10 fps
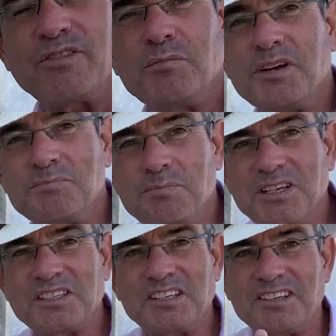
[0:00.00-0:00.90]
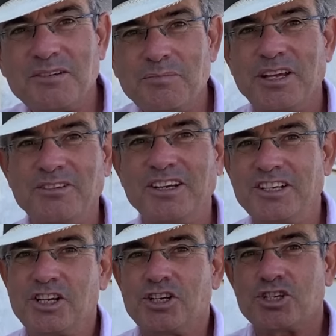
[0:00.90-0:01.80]
from a Byzantine
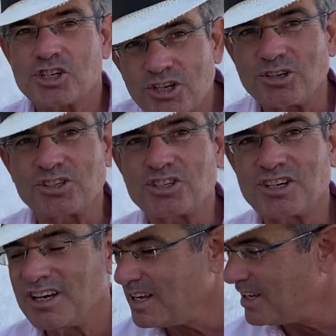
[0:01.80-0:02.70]
period church.